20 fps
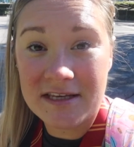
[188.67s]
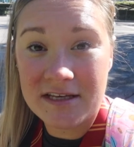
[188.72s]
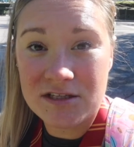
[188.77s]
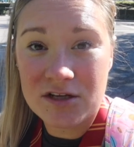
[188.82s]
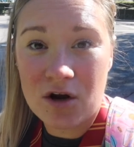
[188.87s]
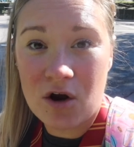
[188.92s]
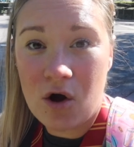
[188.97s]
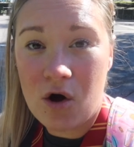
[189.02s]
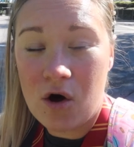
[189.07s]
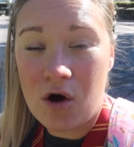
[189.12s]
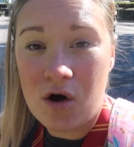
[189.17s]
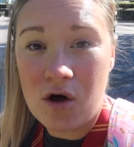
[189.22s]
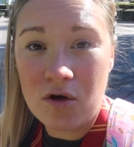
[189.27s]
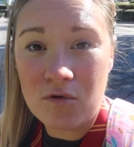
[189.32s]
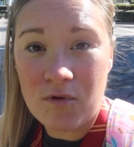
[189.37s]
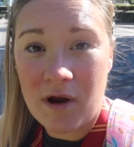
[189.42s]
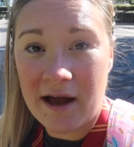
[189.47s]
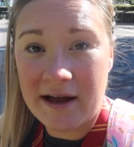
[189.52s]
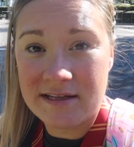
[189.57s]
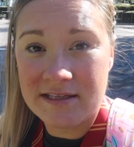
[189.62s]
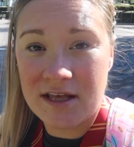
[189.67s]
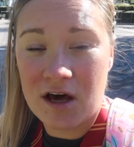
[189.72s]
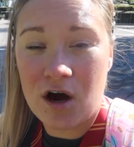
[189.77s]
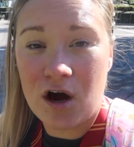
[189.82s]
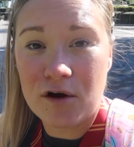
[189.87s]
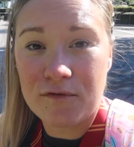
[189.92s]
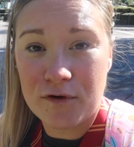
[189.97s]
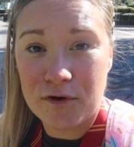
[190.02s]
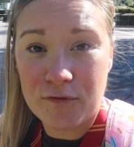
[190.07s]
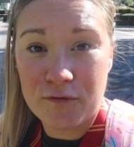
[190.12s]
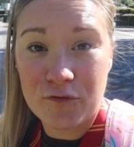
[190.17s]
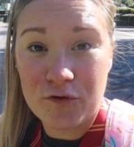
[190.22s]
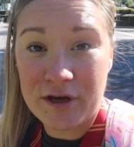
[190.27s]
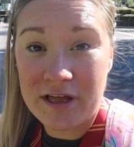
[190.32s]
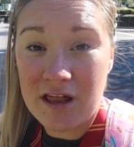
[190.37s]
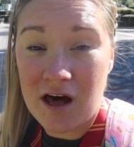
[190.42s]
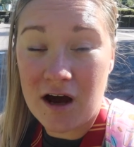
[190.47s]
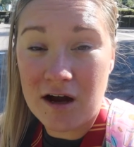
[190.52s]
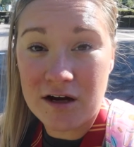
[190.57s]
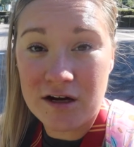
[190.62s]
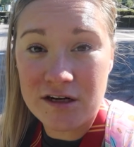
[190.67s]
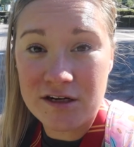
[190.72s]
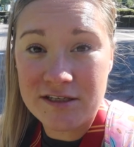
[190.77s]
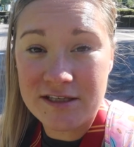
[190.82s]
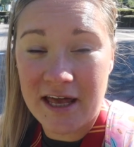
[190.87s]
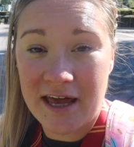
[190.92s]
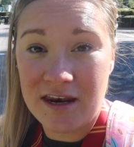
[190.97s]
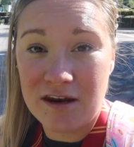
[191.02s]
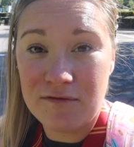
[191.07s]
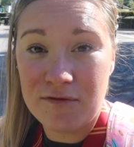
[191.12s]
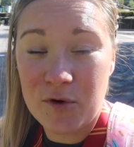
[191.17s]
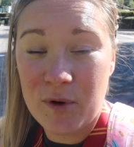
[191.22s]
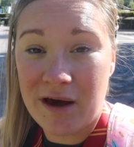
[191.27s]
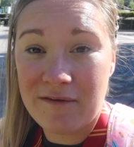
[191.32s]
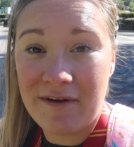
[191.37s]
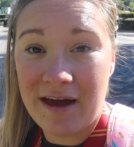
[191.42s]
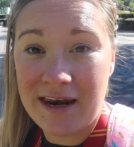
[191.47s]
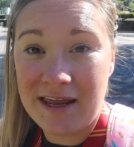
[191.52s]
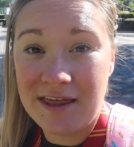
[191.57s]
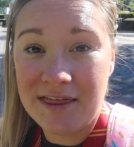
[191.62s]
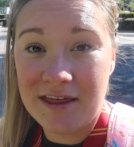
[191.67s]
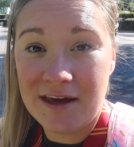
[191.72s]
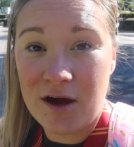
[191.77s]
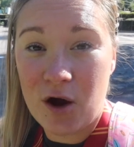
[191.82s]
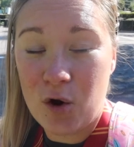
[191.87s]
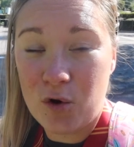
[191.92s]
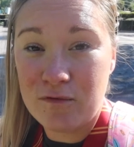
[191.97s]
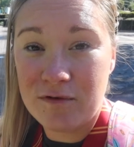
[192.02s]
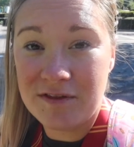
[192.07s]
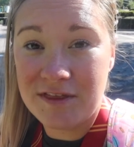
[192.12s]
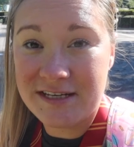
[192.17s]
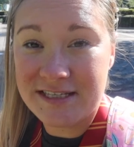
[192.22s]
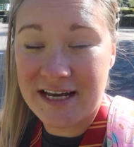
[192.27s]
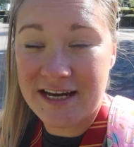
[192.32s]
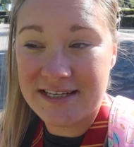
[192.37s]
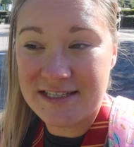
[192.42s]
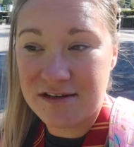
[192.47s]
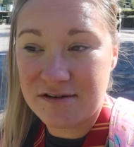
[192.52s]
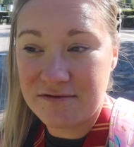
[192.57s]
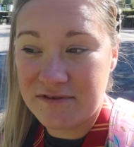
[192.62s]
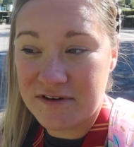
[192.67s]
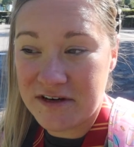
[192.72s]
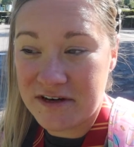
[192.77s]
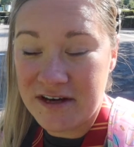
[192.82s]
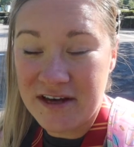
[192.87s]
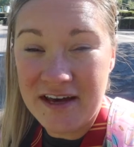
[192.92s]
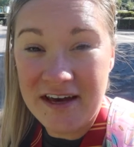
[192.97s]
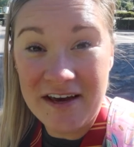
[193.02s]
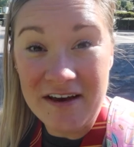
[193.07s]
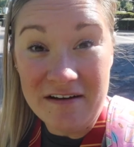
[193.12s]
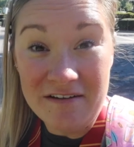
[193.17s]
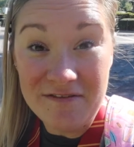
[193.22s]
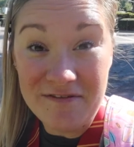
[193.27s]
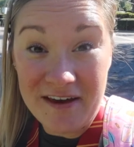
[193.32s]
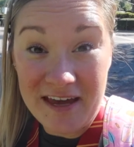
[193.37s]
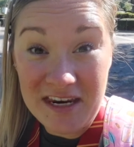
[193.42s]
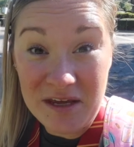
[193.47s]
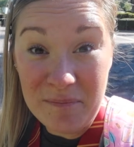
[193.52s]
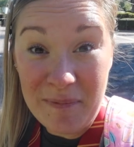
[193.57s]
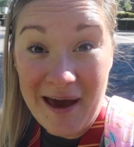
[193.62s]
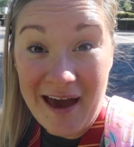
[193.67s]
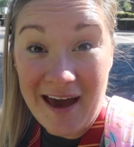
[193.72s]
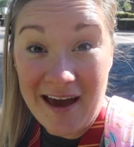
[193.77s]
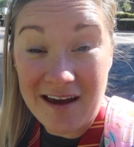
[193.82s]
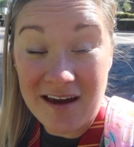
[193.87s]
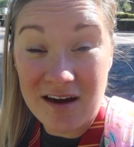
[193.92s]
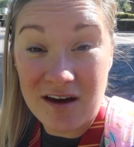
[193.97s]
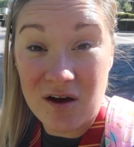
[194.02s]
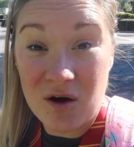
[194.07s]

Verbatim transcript: These are all rides that offer free lockers, and if you have anything over the size of a fanny pack,